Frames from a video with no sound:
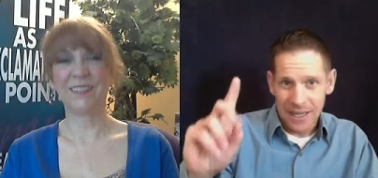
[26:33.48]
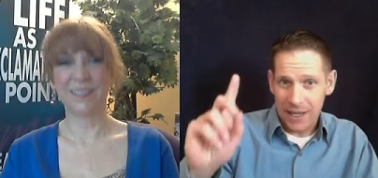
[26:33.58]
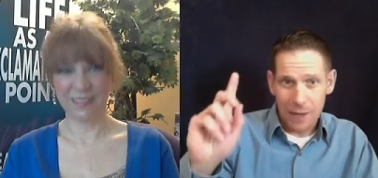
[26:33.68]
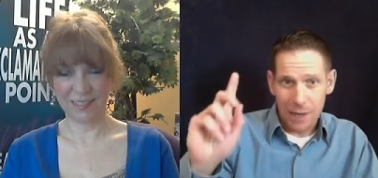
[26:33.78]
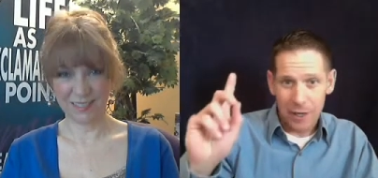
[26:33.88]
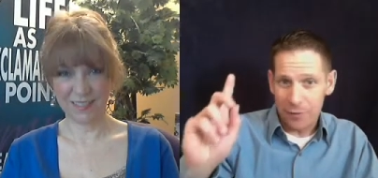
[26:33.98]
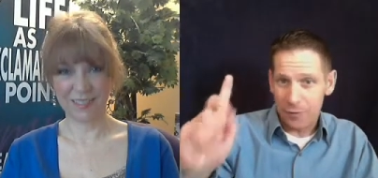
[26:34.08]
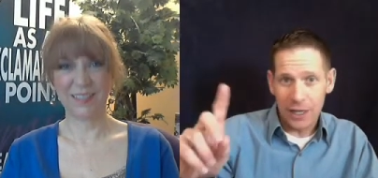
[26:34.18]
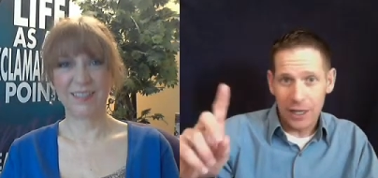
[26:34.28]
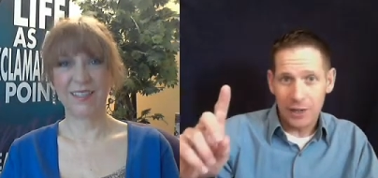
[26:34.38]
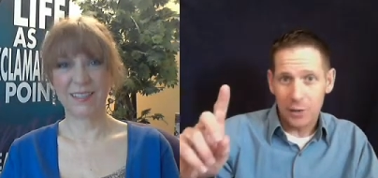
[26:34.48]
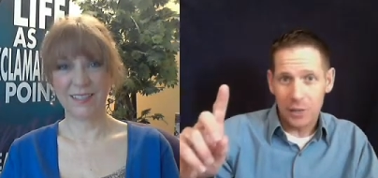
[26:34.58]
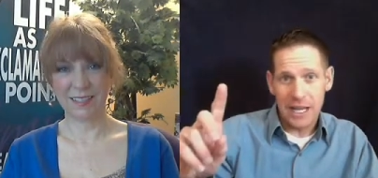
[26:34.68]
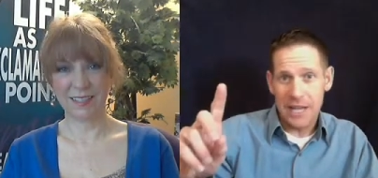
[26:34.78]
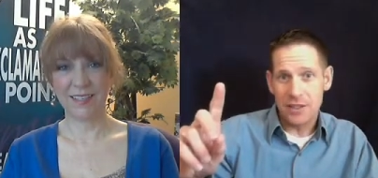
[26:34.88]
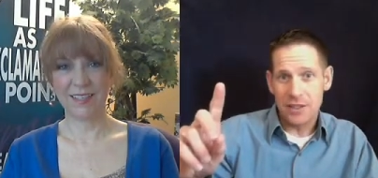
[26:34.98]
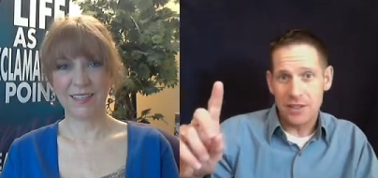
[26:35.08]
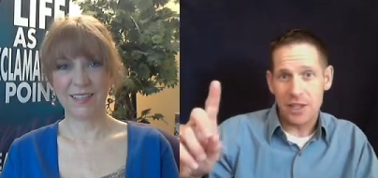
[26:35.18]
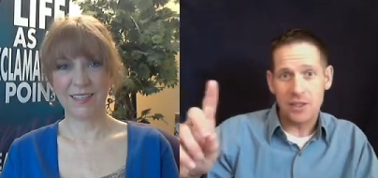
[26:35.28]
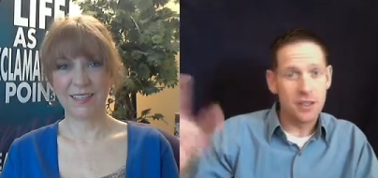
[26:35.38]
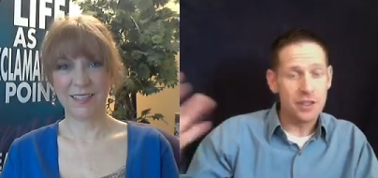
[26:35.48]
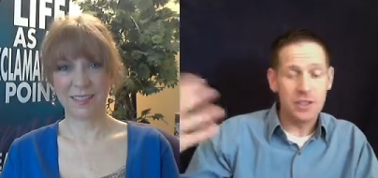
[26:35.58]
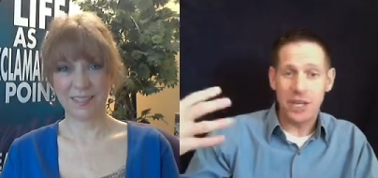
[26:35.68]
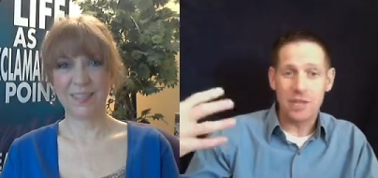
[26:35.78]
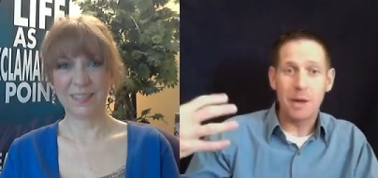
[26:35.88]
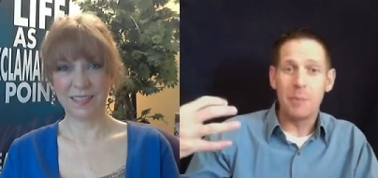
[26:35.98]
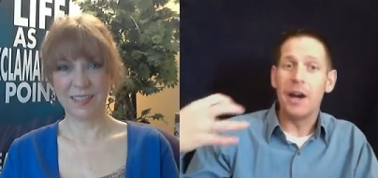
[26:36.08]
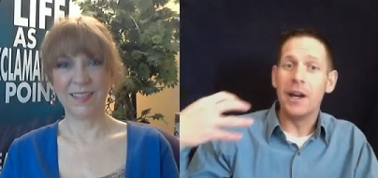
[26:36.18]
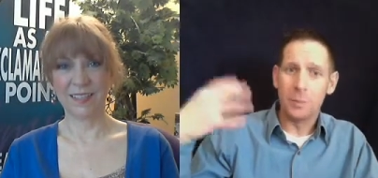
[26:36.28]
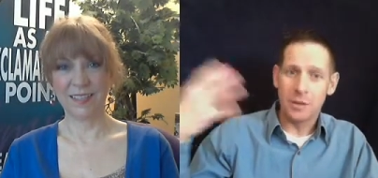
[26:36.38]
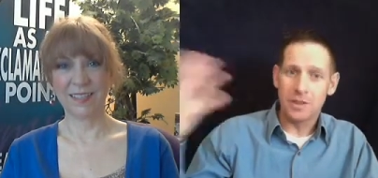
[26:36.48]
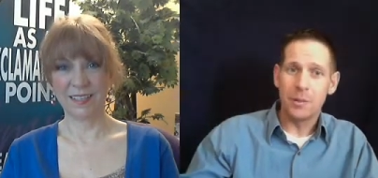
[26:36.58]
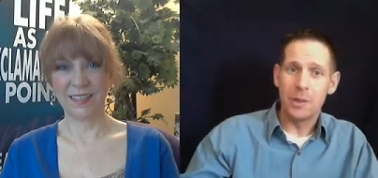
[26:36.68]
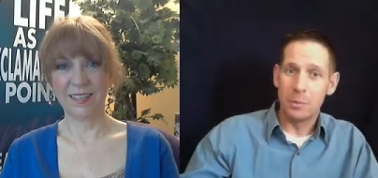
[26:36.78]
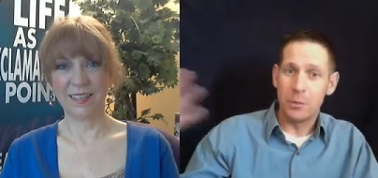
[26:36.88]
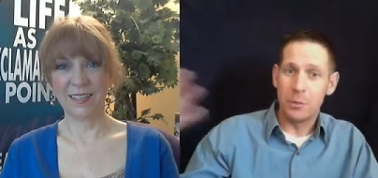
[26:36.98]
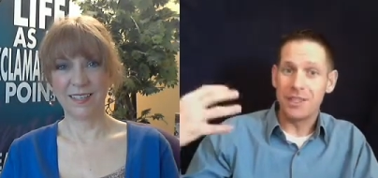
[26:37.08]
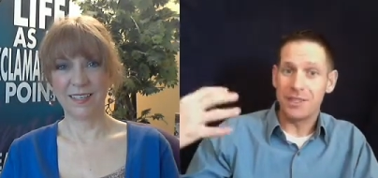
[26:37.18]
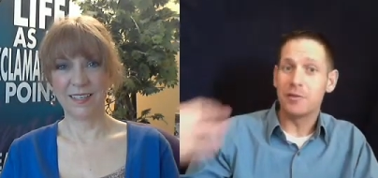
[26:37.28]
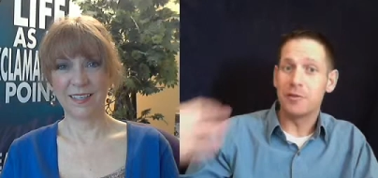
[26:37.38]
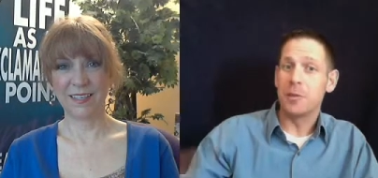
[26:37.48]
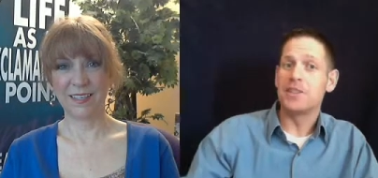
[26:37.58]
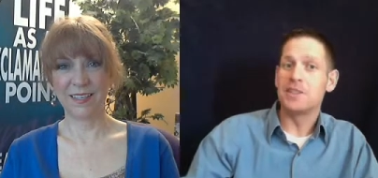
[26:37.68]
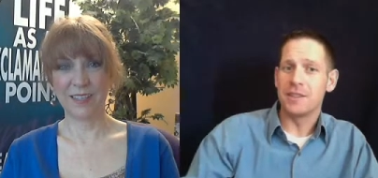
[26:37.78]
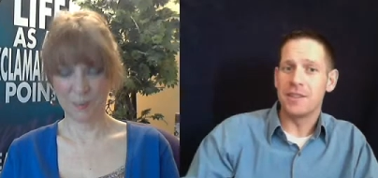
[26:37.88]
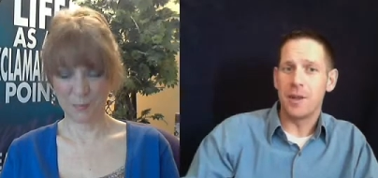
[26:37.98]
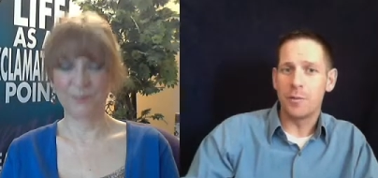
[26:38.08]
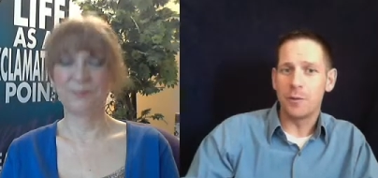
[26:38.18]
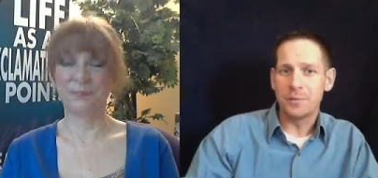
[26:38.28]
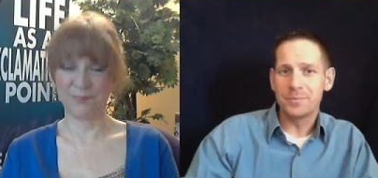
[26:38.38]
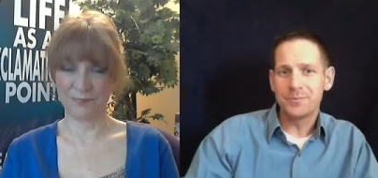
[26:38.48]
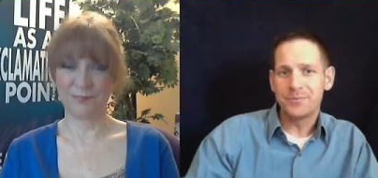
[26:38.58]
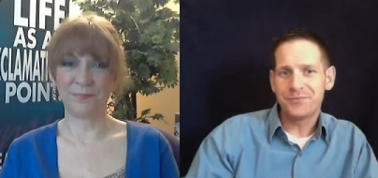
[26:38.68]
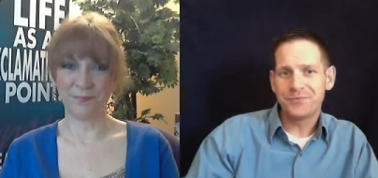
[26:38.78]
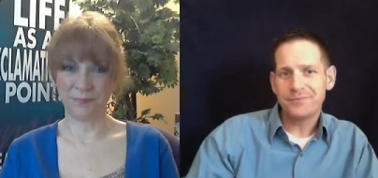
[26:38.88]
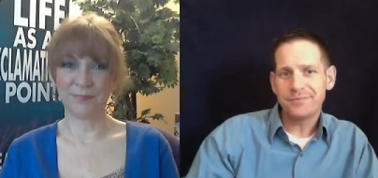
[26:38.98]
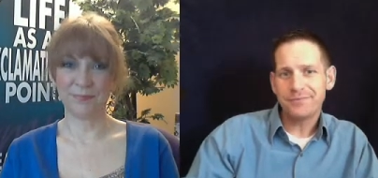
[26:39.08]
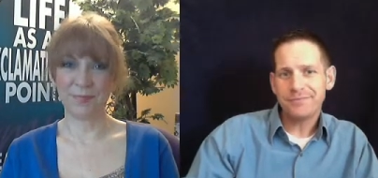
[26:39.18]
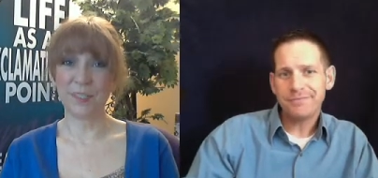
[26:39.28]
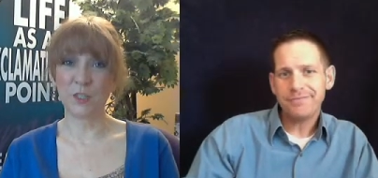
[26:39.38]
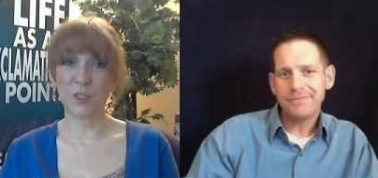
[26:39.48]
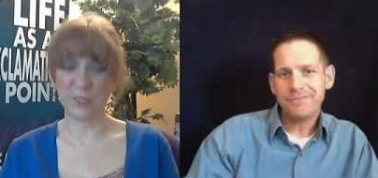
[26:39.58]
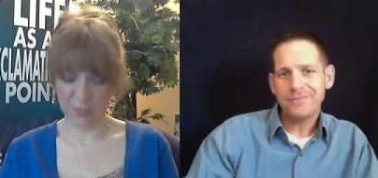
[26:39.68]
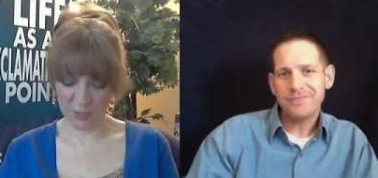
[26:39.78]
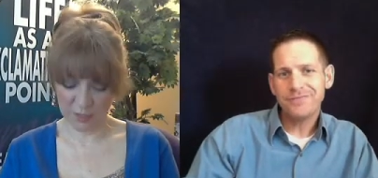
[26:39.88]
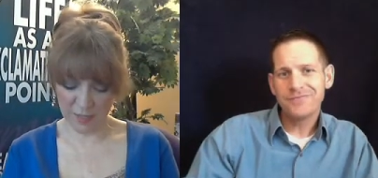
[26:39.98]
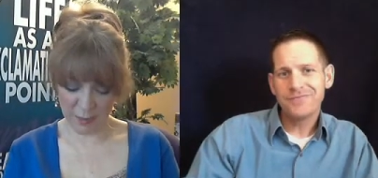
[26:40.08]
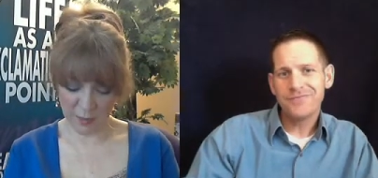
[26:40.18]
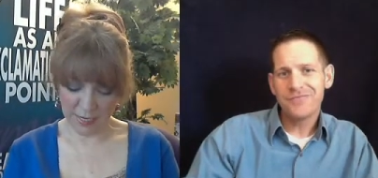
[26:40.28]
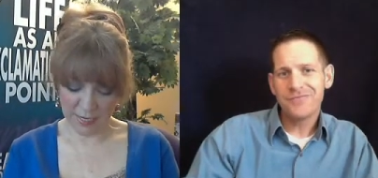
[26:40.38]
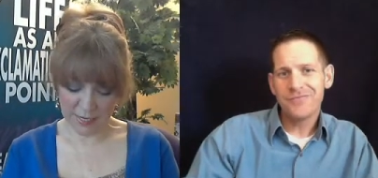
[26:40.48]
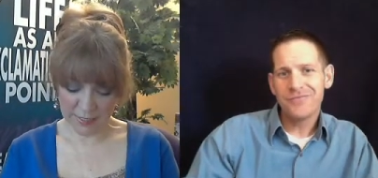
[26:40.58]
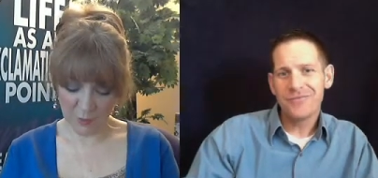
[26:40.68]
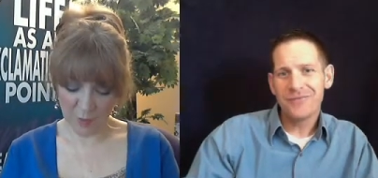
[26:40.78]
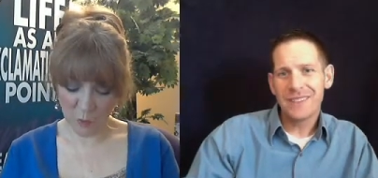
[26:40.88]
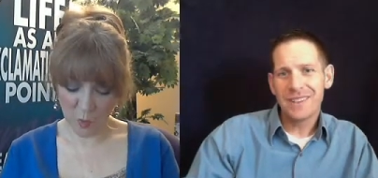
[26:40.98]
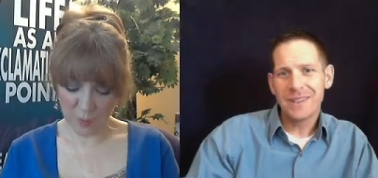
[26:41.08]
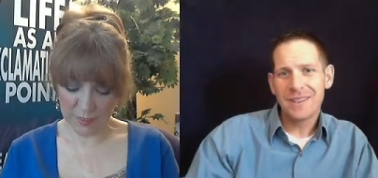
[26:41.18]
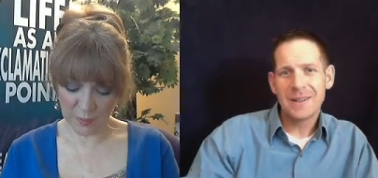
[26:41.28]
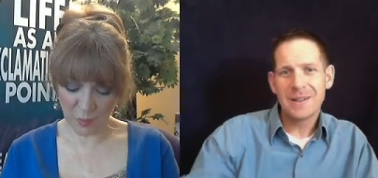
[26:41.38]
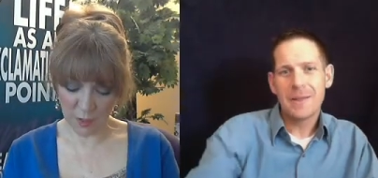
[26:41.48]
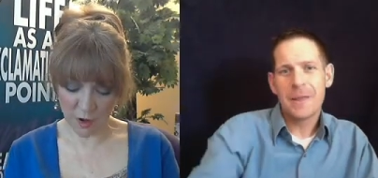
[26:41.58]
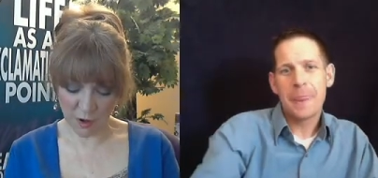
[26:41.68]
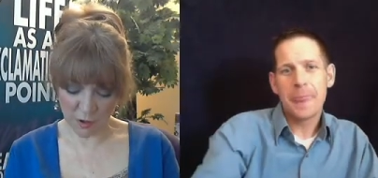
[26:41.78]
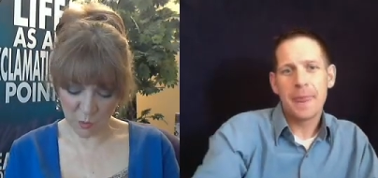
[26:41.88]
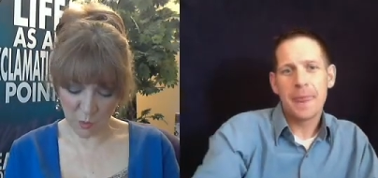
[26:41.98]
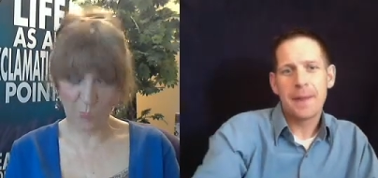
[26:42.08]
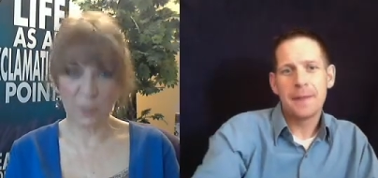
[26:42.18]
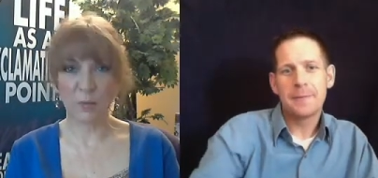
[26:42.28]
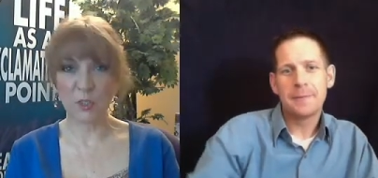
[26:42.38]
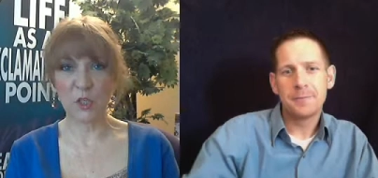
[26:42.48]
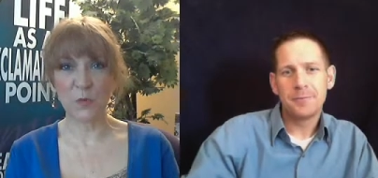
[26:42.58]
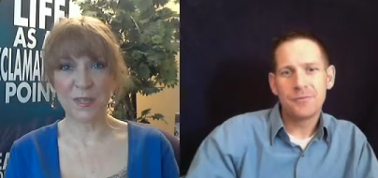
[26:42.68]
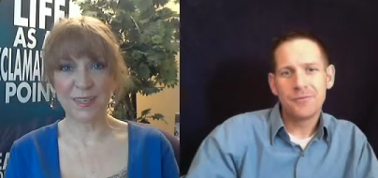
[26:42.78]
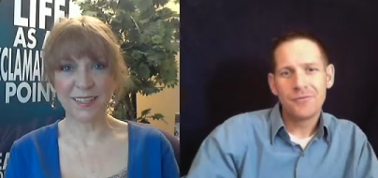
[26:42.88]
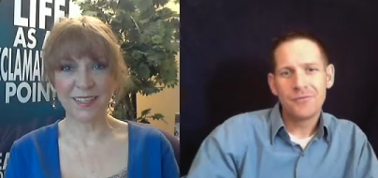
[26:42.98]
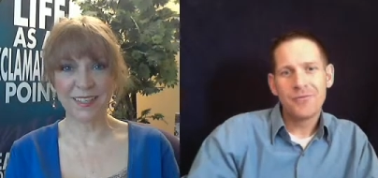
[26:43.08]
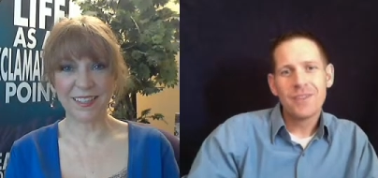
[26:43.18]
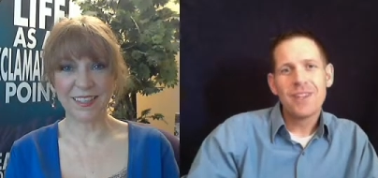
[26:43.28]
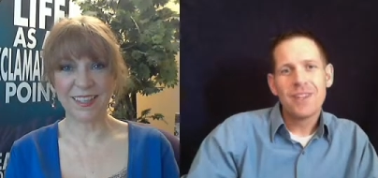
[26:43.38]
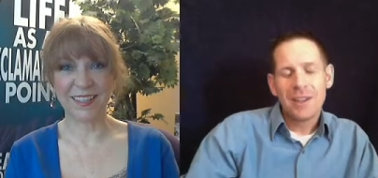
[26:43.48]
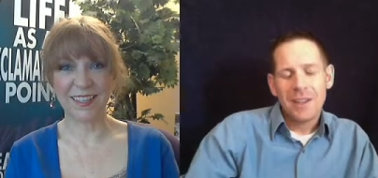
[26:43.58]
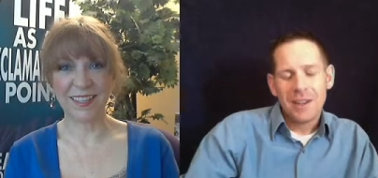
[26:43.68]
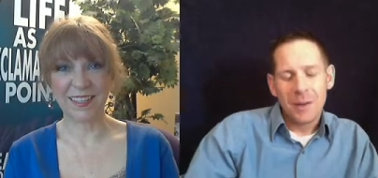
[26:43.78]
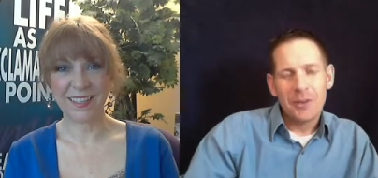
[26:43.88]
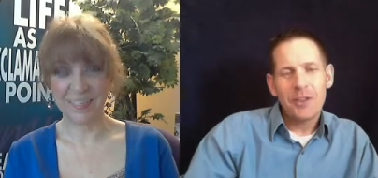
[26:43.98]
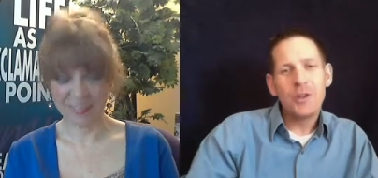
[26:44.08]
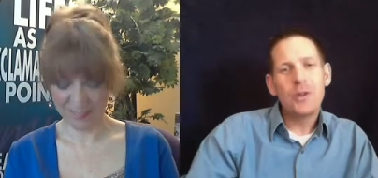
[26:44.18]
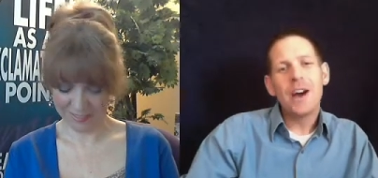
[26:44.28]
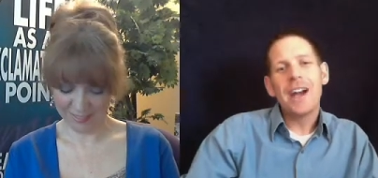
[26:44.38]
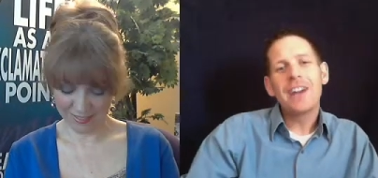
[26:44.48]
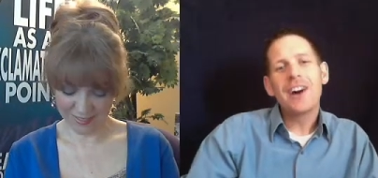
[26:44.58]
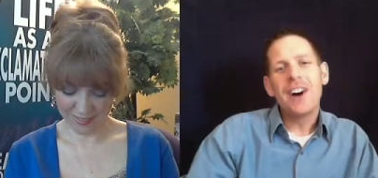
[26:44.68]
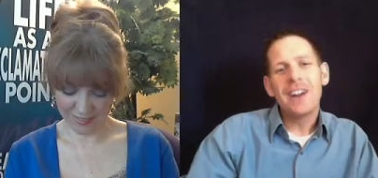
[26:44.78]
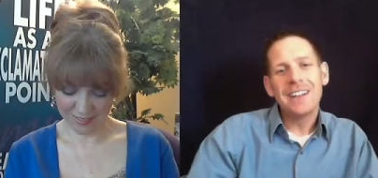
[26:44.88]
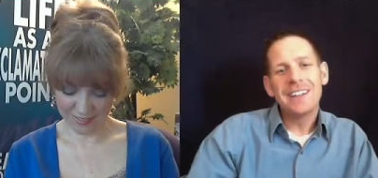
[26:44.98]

Speaker 1: and not afraid to engage in discussion and change my mind when somebody brings information that's helpful." Mm-hmm.
Speaker 2: That's good. That's good to know. So number one is work hard. What would number two be?
Speaker 1: Number two, I call it